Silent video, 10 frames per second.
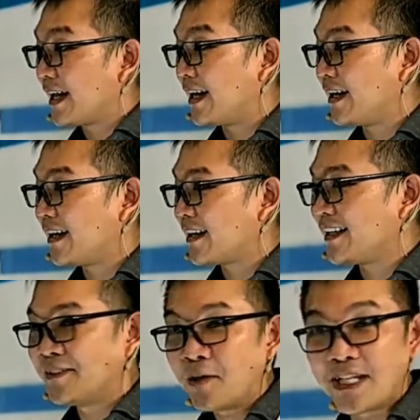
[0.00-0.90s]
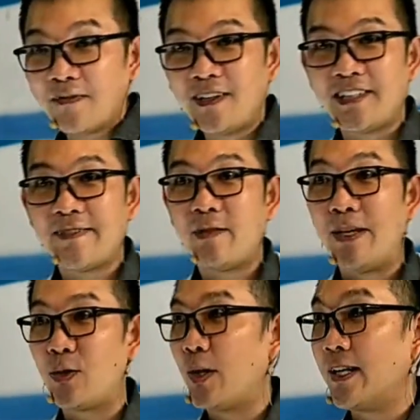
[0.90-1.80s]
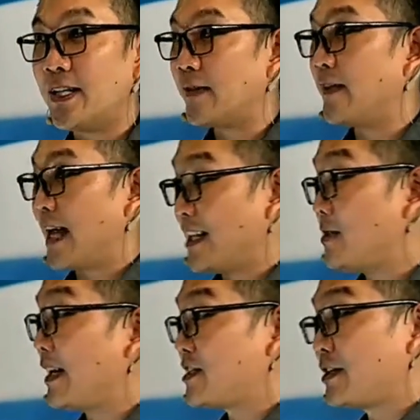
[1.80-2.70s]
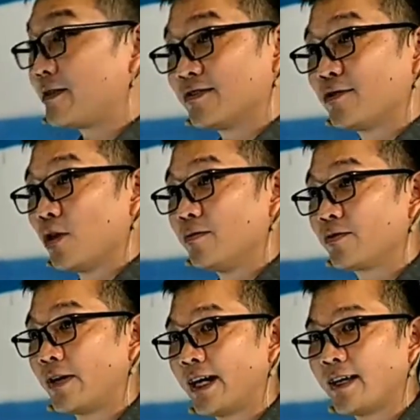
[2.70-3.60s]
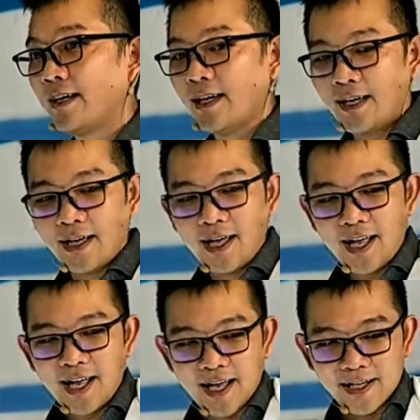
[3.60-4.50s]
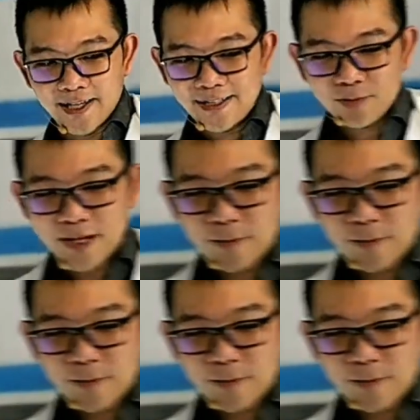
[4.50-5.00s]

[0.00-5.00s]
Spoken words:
And there's no difference even between the different antibacterial soaps, right? And here's